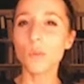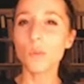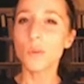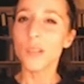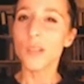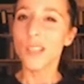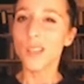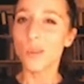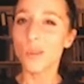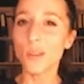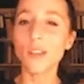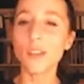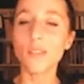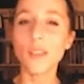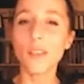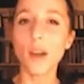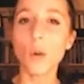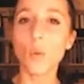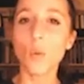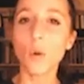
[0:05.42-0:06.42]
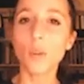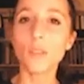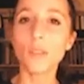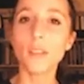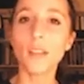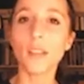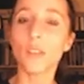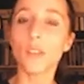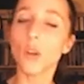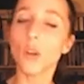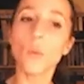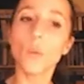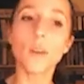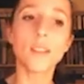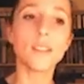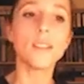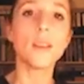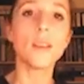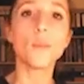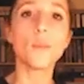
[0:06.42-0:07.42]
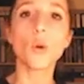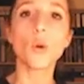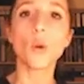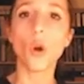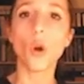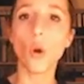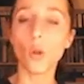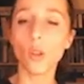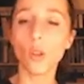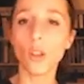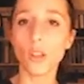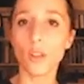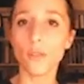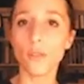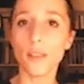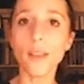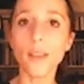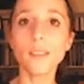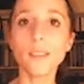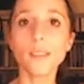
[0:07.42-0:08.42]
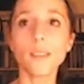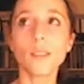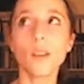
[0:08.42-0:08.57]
really quick on that one and not really demo a whole lot of that.